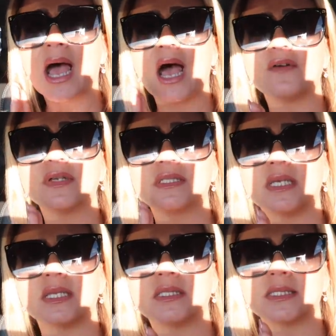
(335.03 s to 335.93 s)
I have a
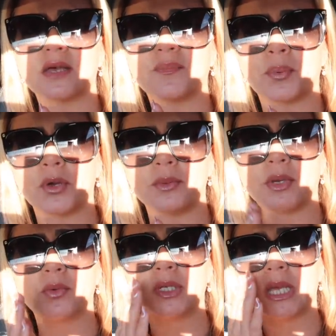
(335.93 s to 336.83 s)
dentist
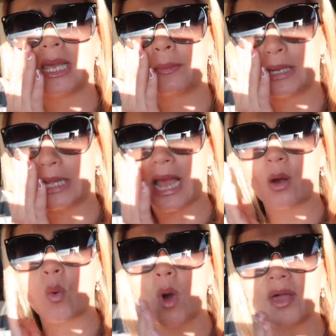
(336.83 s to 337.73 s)
appointment with Emily
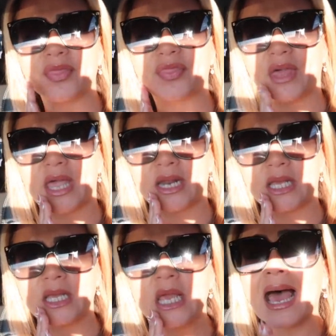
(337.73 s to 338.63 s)
at one
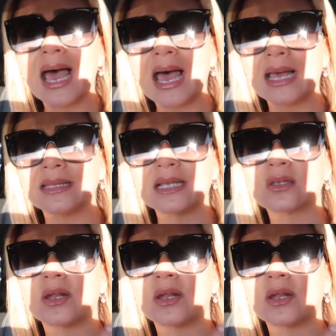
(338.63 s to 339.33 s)
thirty, and that's